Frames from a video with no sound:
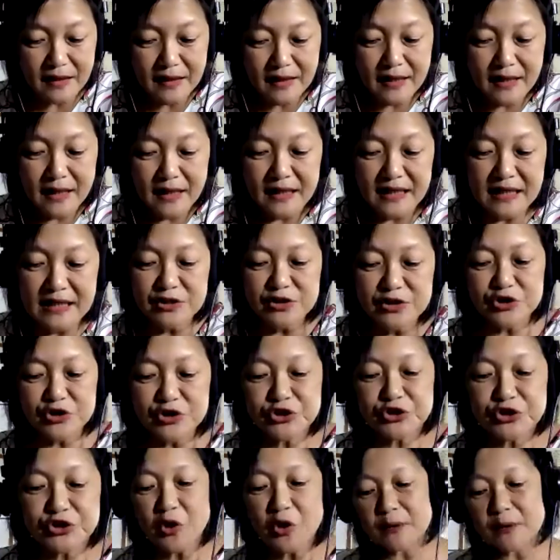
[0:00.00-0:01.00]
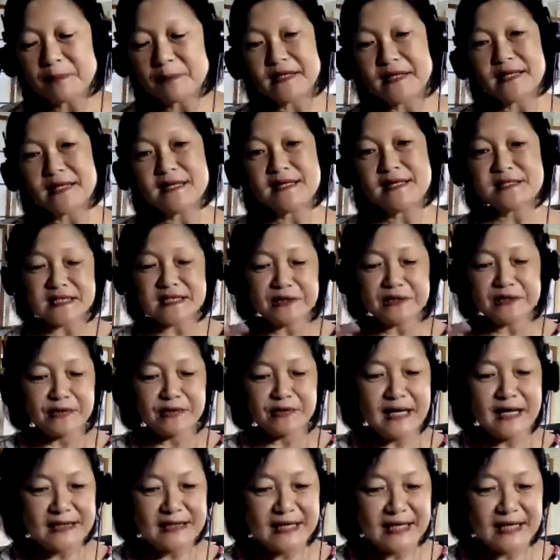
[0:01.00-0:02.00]
In short, by
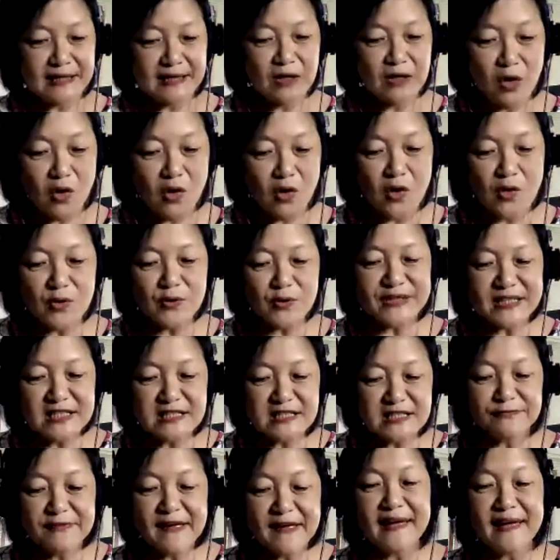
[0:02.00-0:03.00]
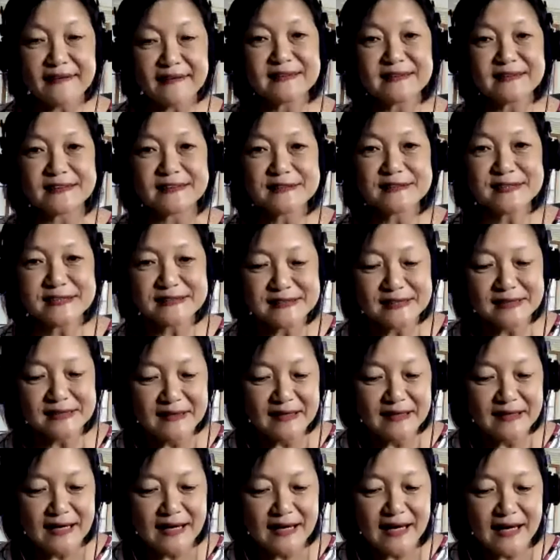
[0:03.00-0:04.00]
integrating all these factors,
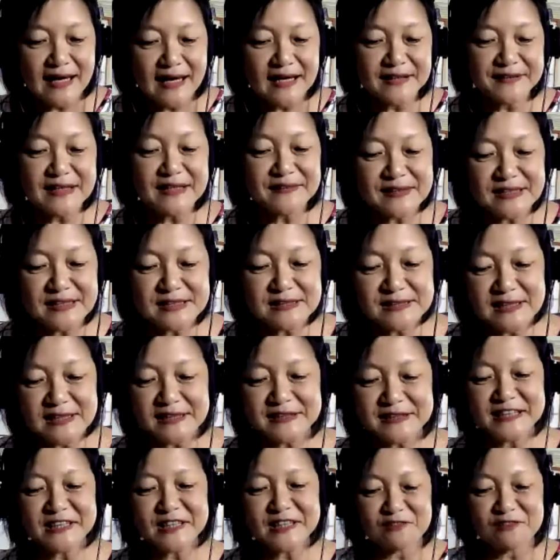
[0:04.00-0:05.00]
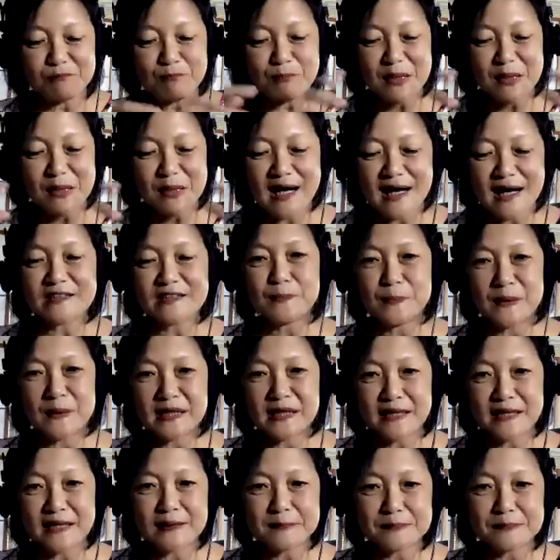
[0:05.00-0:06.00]
I think the study of Bach
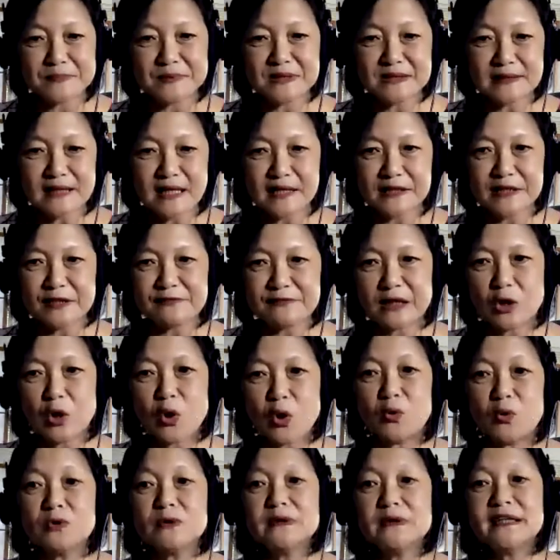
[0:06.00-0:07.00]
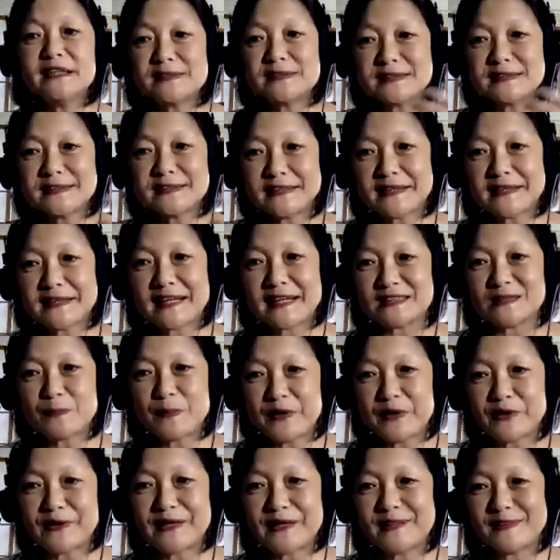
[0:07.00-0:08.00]
becomes kind of a holistic
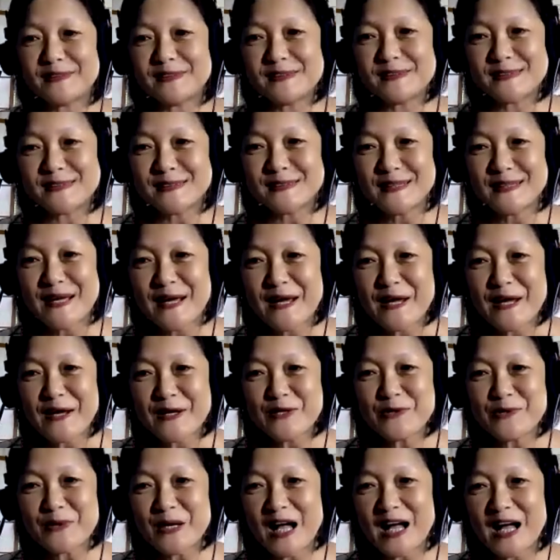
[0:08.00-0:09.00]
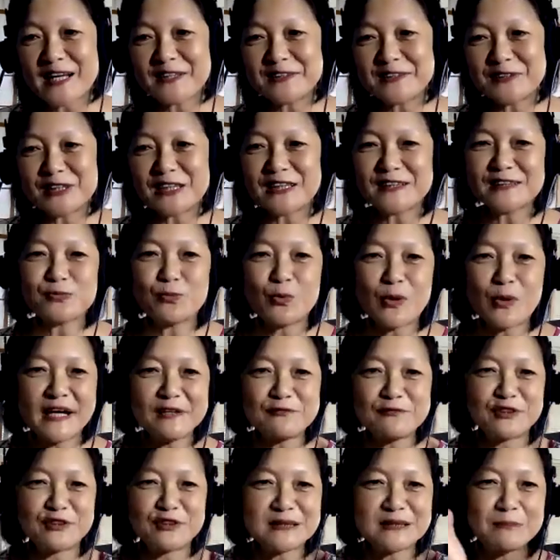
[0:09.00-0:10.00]
experience. You can't just wait for
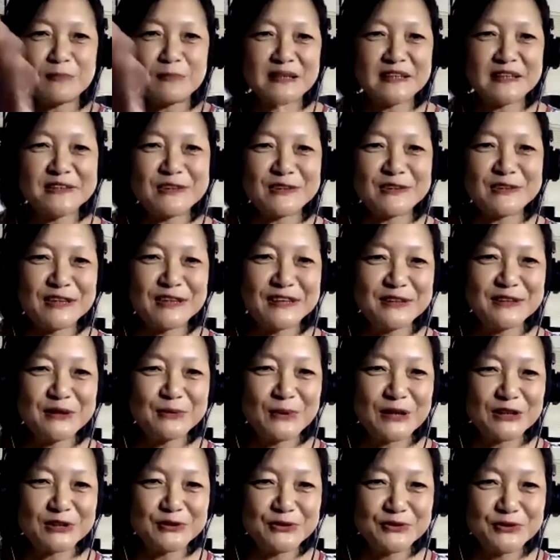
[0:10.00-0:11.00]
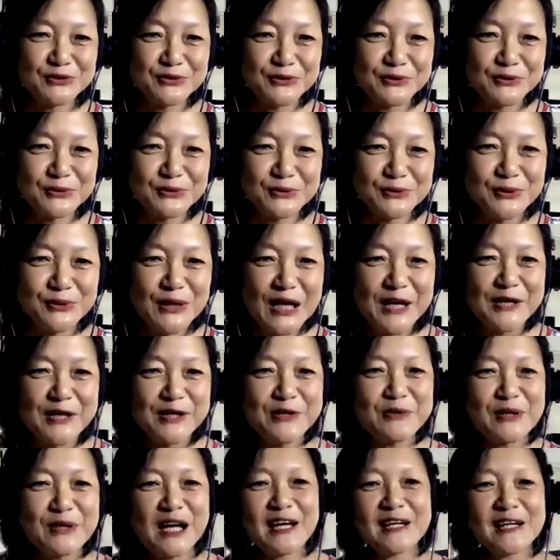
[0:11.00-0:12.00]
somebody to tell you what to do. You
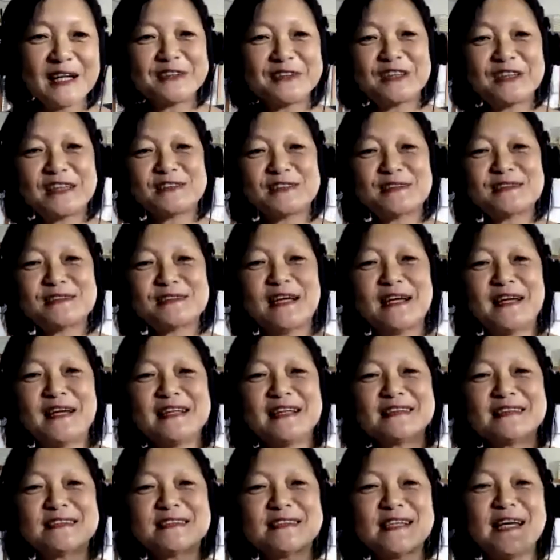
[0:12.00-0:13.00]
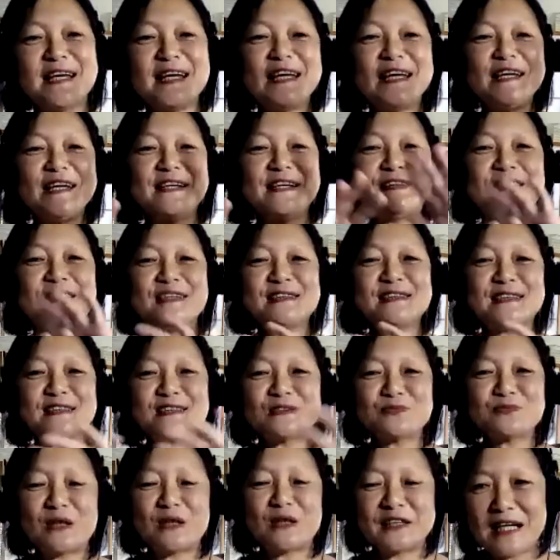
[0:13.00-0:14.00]
can't just say this is
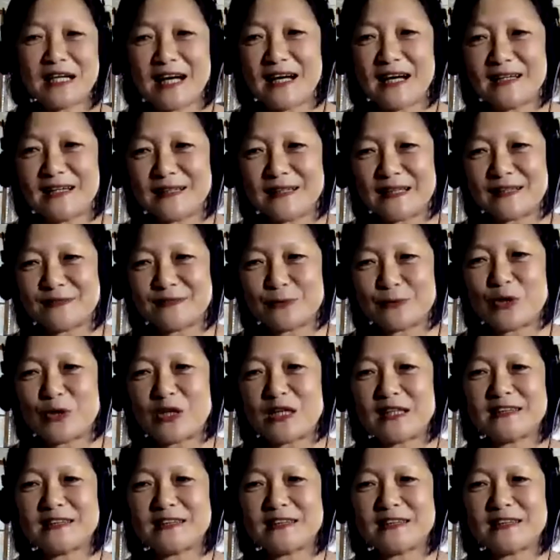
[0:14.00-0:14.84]
what what